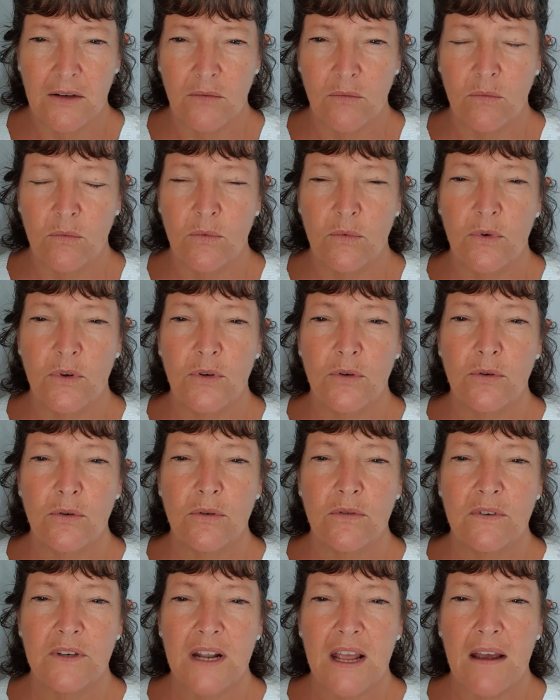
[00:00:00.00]

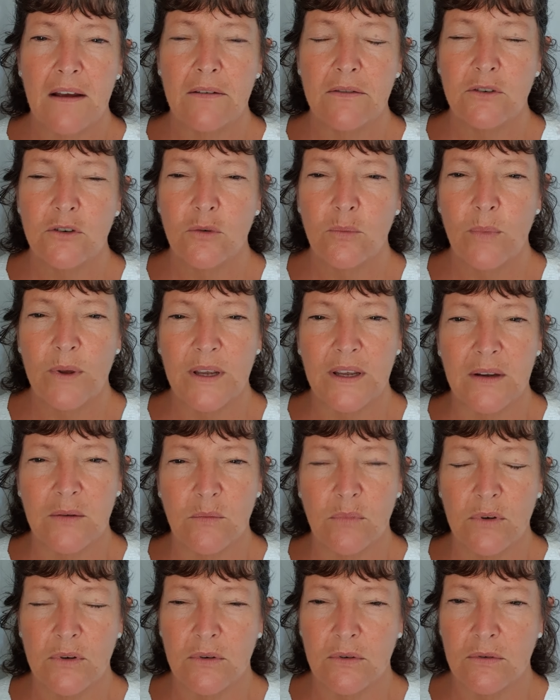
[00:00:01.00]
Move and have your being,
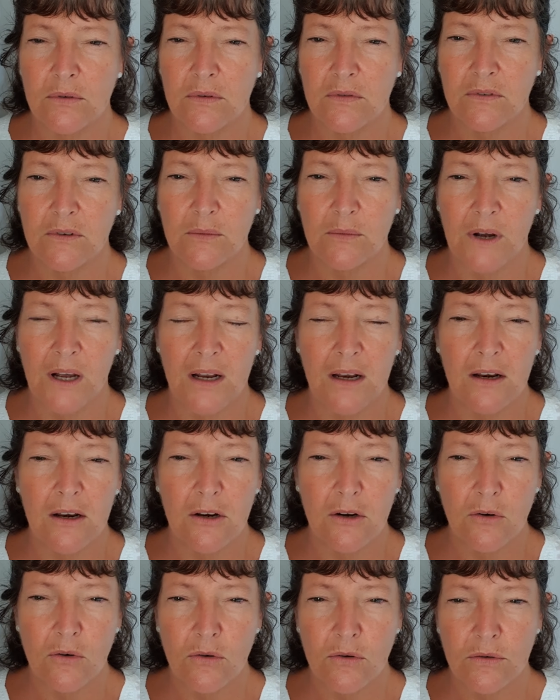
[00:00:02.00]
beautiful, my
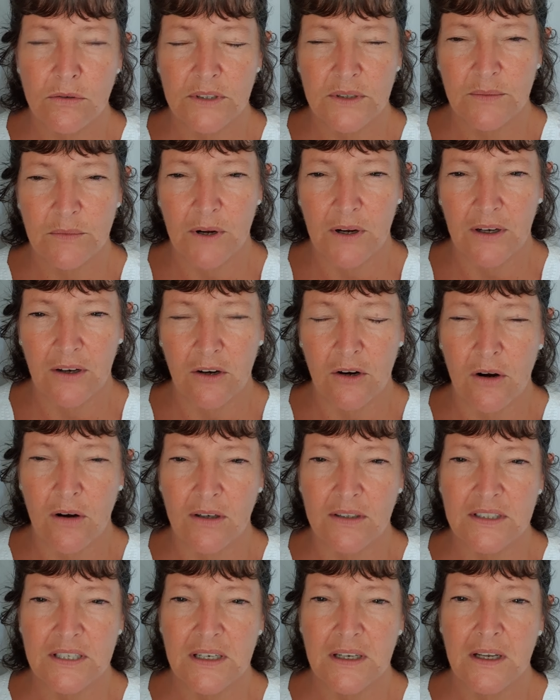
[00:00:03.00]
Lord and my
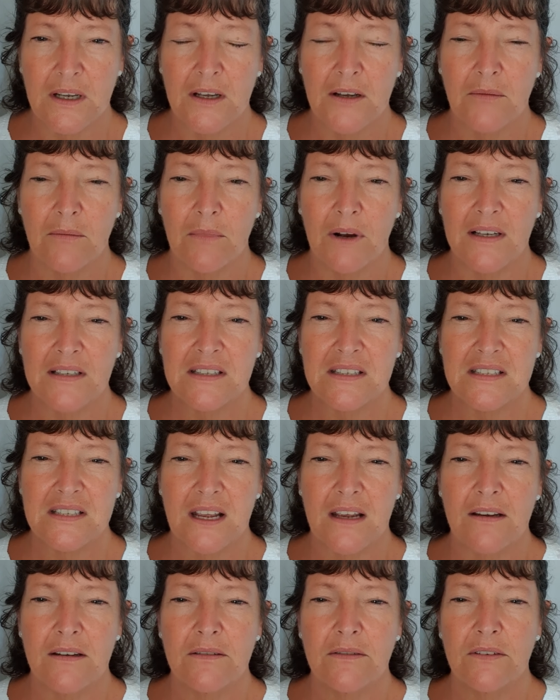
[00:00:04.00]
God, my
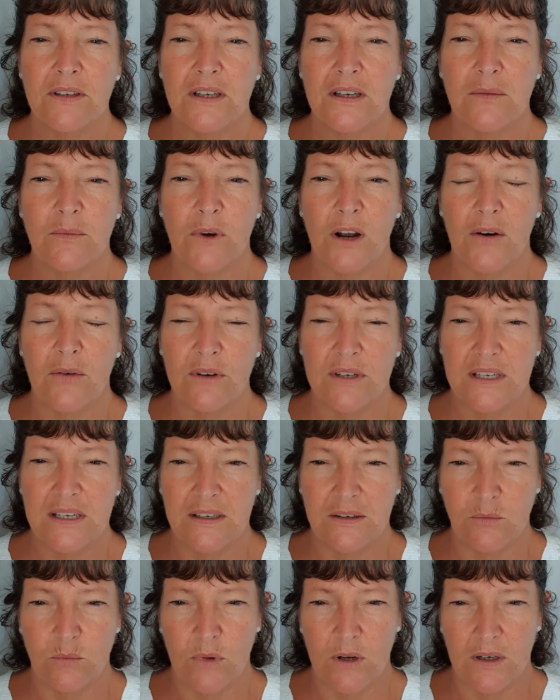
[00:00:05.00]
Saviour, my
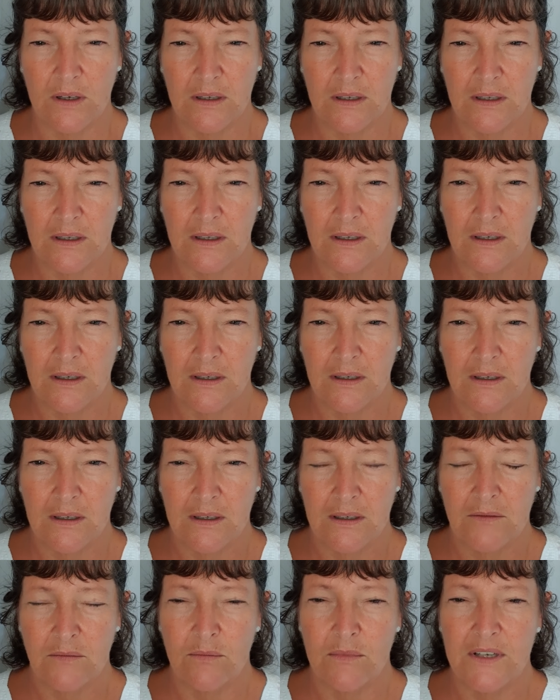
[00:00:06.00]
Redeemer,
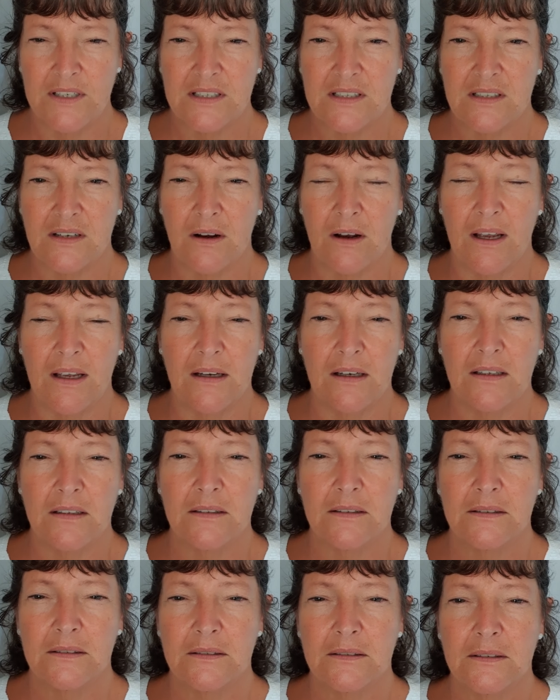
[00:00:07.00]
Messiah.
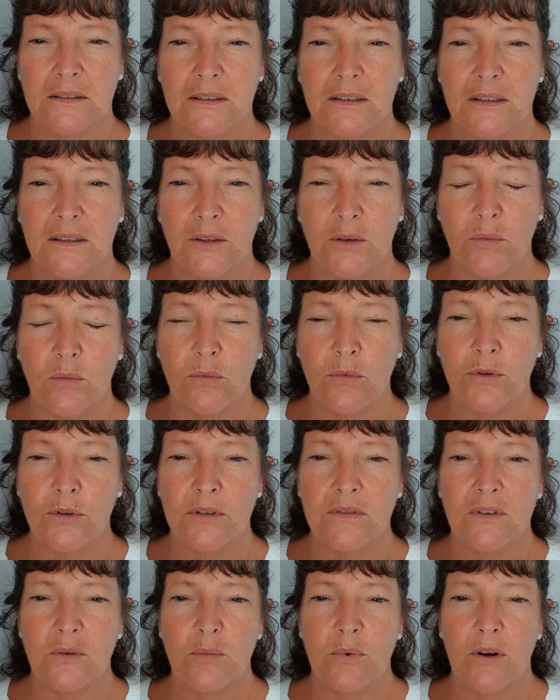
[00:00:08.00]

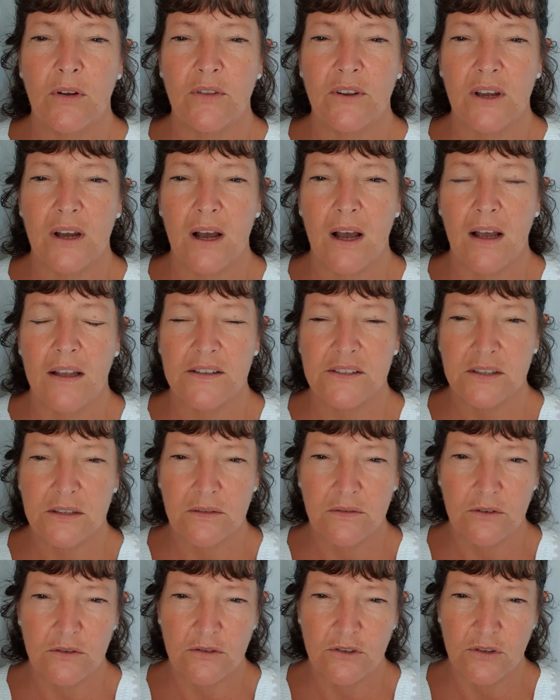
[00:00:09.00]
Move upon the hearts
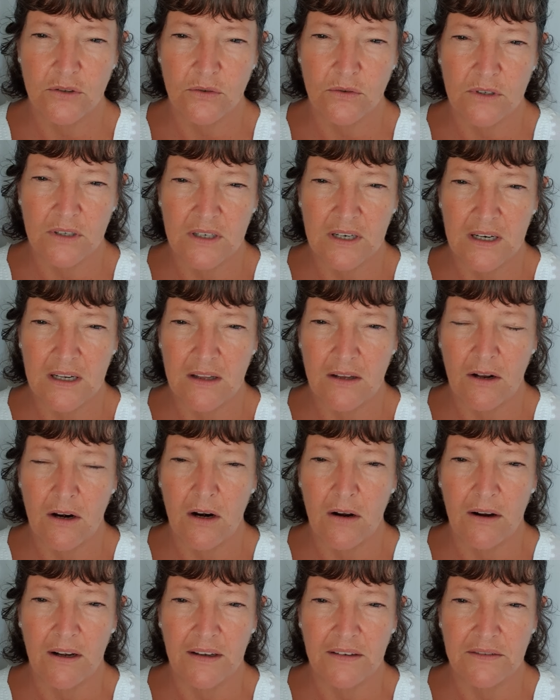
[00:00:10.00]
of your children and in their
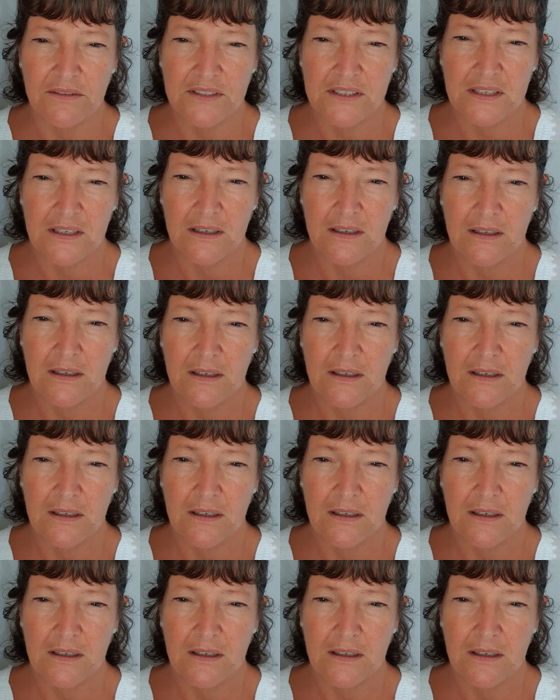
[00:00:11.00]
lives.